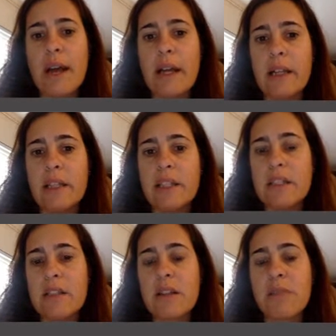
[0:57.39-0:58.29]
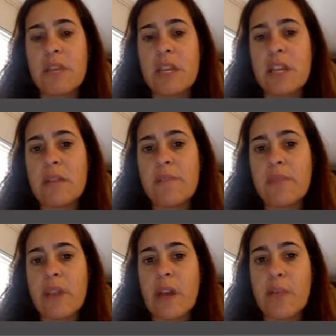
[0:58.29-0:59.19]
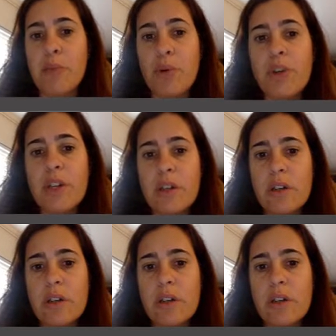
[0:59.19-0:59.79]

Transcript: and this is going to mean I bought,